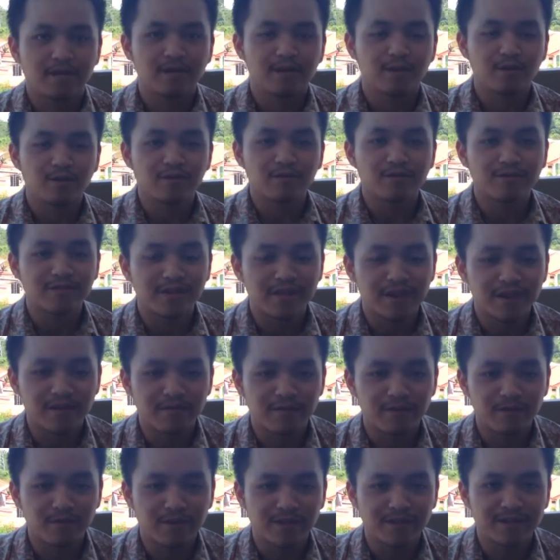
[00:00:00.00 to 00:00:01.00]
Hello, good day
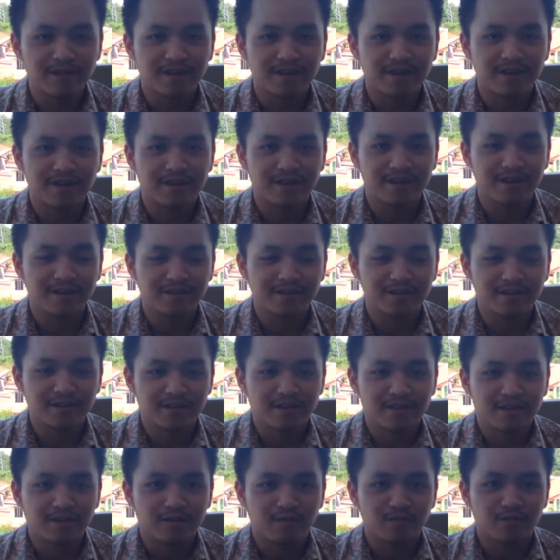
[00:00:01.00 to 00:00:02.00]
everyone.
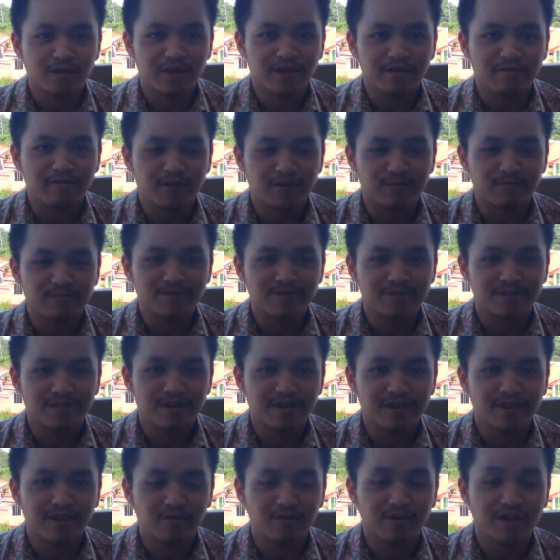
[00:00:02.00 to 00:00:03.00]
We are
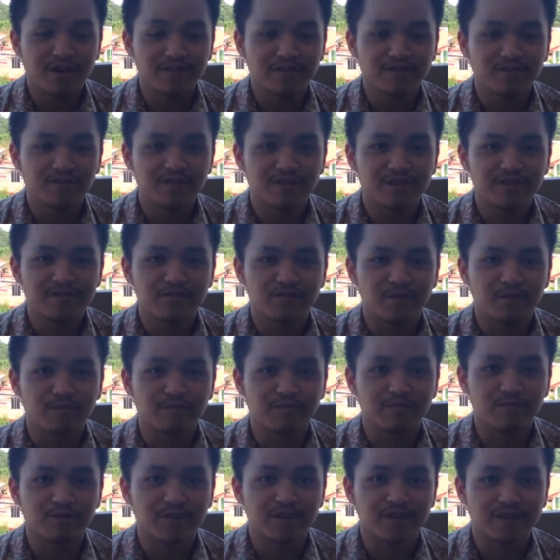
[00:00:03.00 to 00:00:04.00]
students from
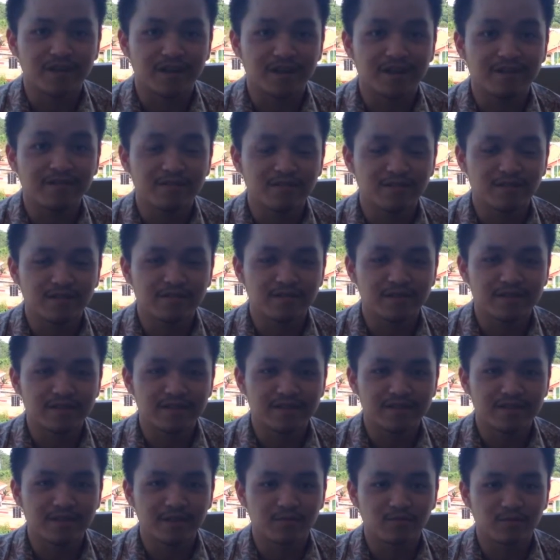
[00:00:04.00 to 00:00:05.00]
UNITAR
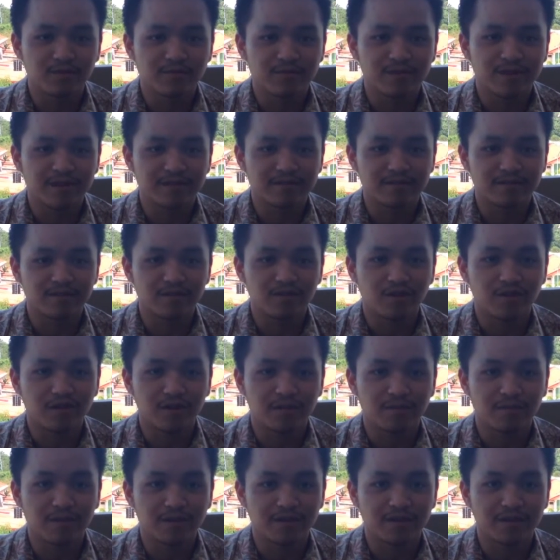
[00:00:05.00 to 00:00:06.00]
University, and we would like to talk
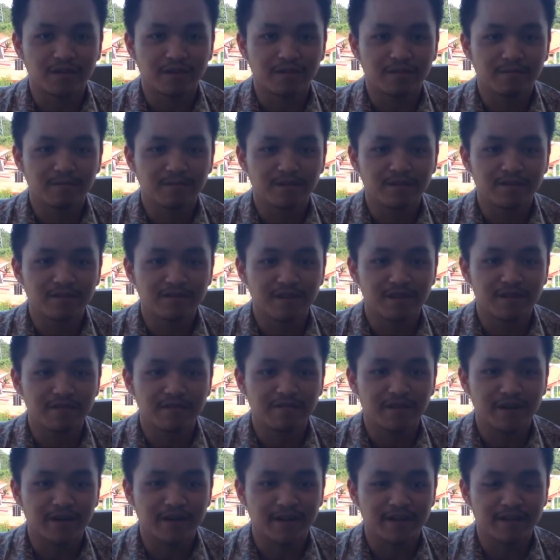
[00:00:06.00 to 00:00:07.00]
about personal
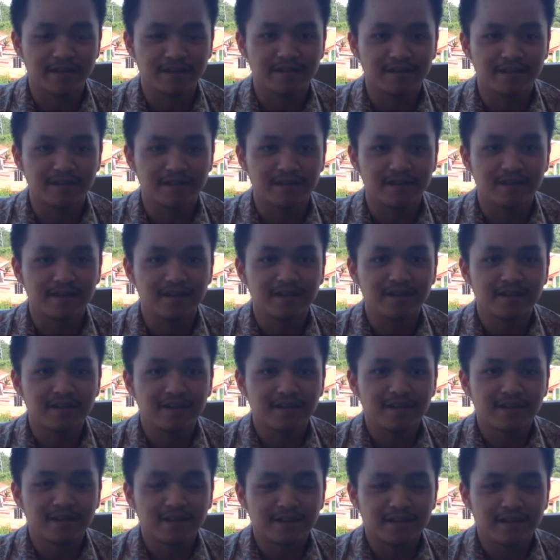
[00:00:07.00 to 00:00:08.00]
finance,
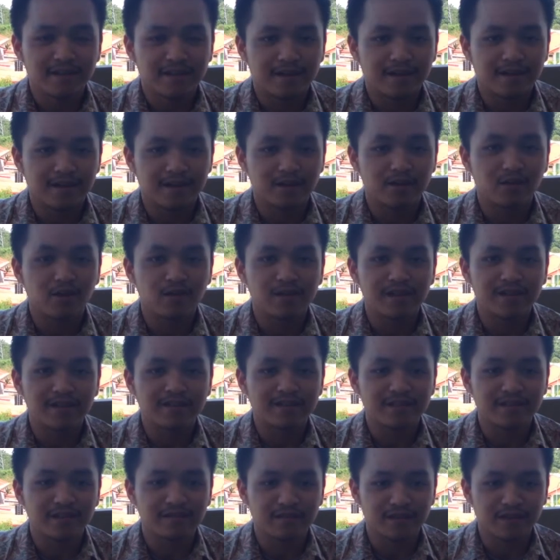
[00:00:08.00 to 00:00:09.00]
gold and
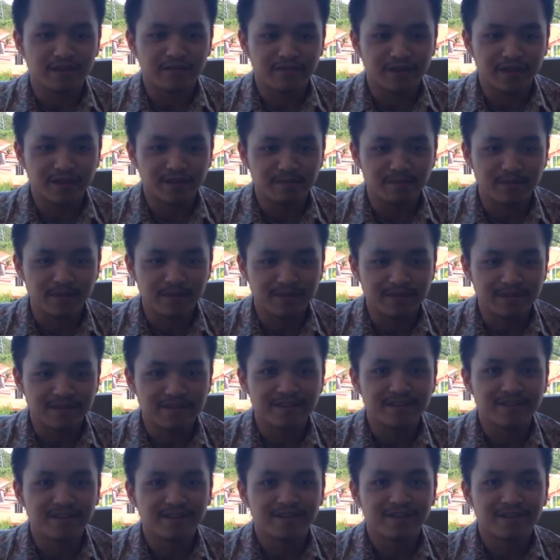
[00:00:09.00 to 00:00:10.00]
silver investments.
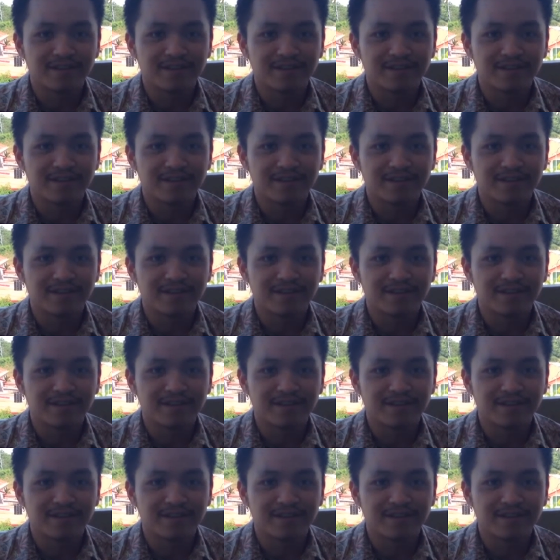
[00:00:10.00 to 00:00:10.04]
